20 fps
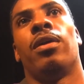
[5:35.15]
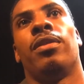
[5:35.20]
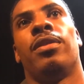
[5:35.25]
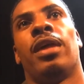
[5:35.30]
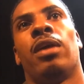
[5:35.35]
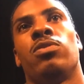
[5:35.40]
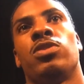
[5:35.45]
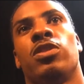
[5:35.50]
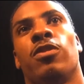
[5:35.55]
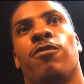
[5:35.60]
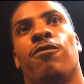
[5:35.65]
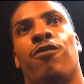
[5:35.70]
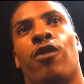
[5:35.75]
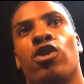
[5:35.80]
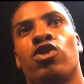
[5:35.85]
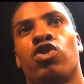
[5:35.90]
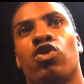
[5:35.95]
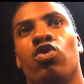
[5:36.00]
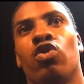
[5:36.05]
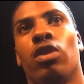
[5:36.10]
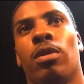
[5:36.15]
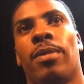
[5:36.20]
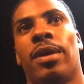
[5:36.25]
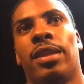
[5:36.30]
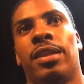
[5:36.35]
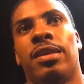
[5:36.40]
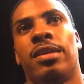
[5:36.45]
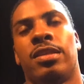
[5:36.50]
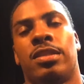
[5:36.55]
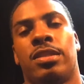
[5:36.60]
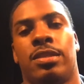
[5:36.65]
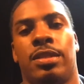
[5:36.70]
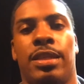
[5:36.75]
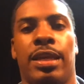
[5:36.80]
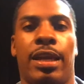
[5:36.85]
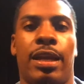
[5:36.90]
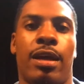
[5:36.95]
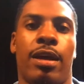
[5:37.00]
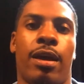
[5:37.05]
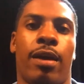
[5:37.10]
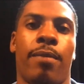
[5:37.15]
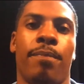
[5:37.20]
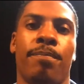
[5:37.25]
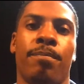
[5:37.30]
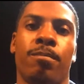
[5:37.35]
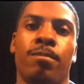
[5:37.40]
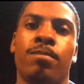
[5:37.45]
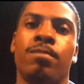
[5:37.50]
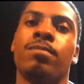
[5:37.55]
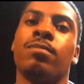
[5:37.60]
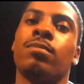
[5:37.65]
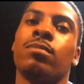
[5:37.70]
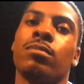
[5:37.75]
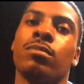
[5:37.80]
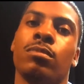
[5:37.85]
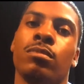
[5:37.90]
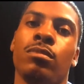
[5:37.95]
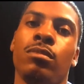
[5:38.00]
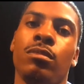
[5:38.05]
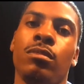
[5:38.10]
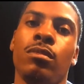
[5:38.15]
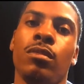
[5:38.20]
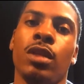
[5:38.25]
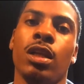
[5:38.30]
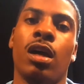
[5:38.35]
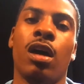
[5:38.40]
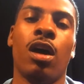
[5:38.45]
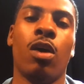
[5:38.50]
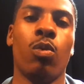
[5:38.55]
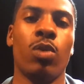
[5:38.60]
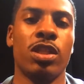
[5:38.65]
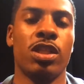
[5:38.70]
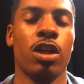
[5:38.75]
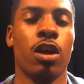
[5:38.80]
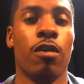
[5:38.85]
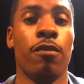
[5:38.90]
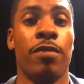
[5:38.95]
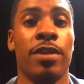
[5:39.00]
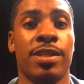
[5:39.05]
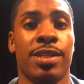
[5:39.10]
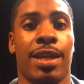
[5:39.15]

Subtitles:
that was the first school on my list that I went to go visit.